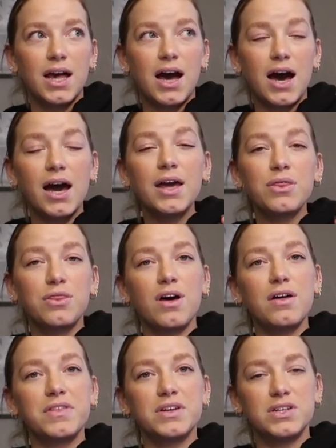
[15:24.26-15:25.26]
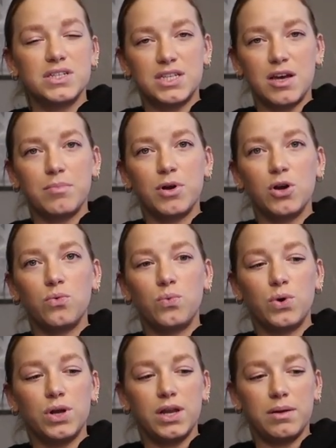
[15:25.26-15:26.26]
I thought that December
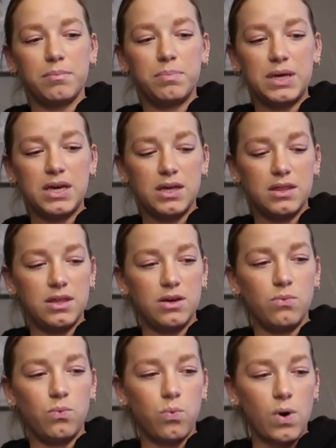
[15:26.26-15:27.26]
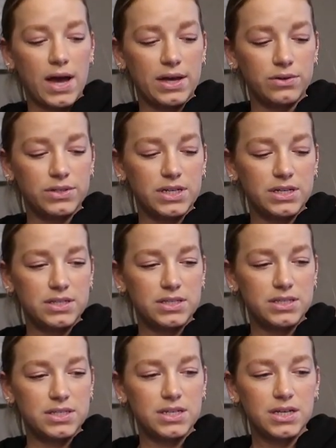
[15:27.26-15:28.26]
would be the
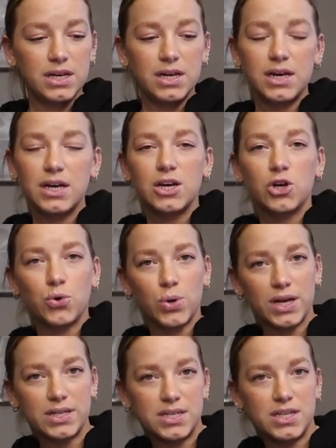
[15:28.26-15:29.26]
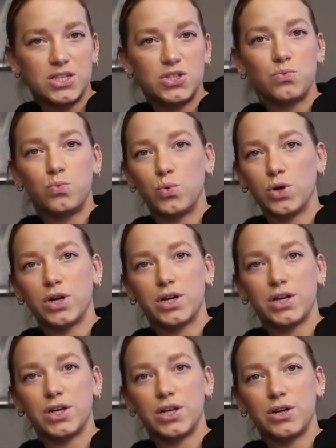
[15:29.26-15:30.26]
wildest, craziest
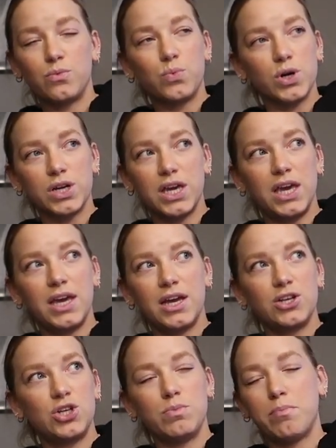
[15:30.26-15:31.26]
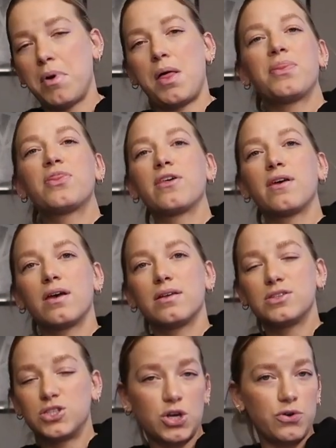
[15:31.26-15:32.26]
working month
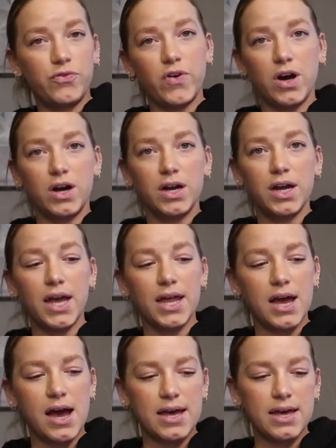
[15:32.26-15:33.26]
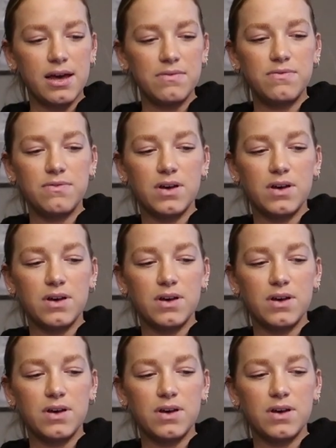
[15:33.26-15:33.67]
so far, and I have